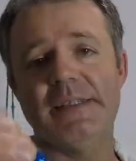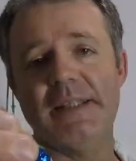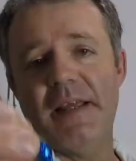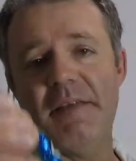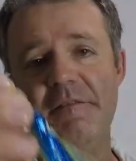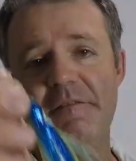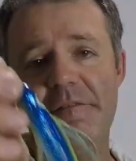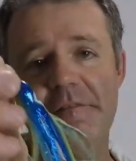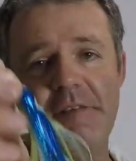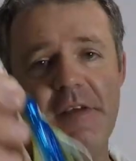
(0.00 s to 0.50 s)

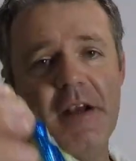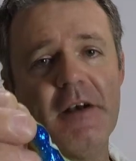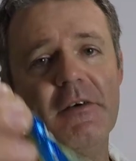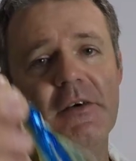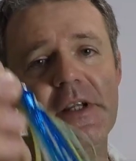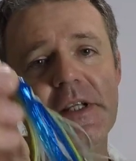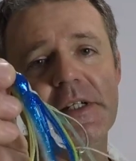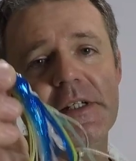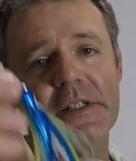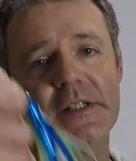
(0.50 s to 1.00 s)
a
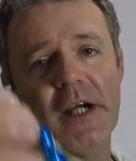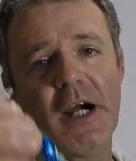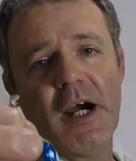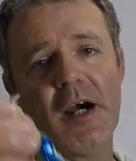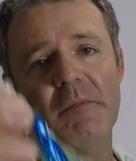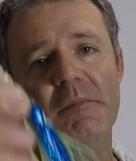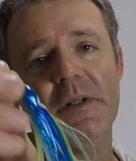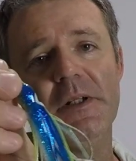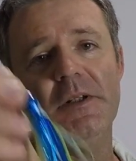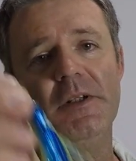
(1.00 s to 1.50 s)
very
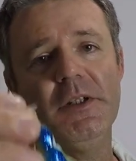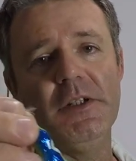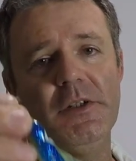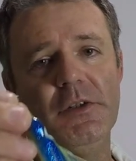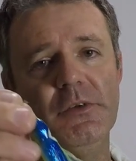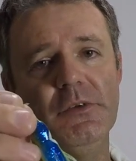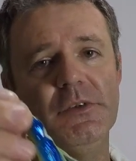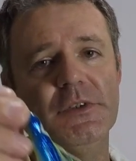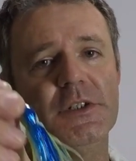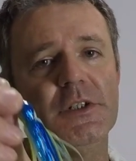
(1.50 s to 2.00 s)
commonly
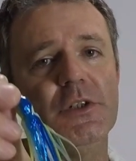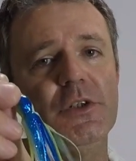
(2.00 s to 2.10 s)
used